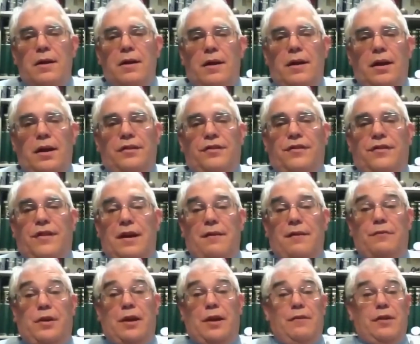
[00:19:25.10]
Instead
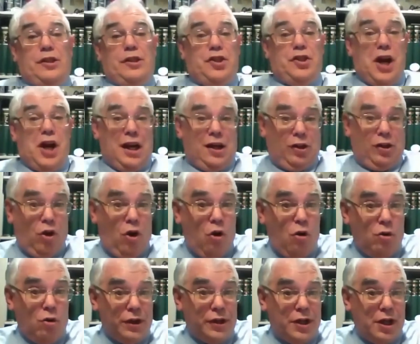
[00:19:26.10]
of giving John
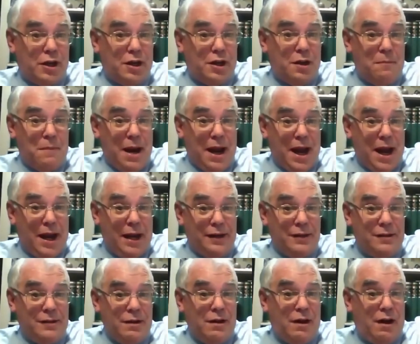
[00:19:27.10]
Logan the
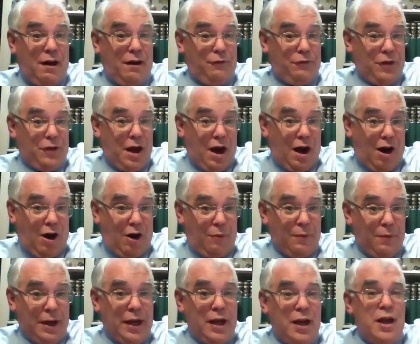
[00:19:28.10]
command of the
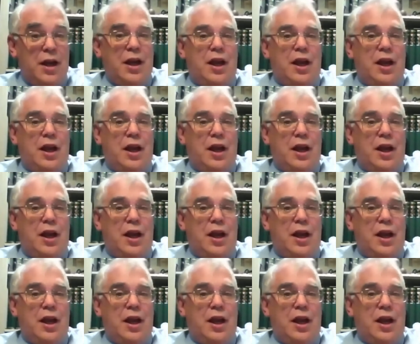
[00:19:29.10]
Army